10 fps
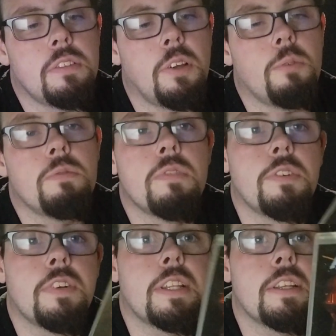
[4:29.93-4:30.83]
No,
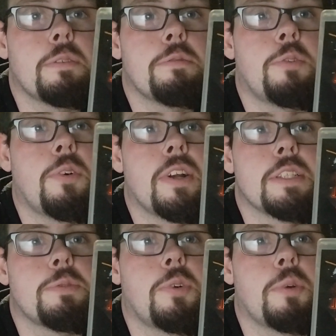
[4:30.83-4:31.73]
Resident Evil
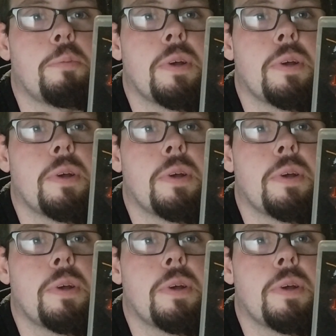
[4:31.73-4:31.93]
5.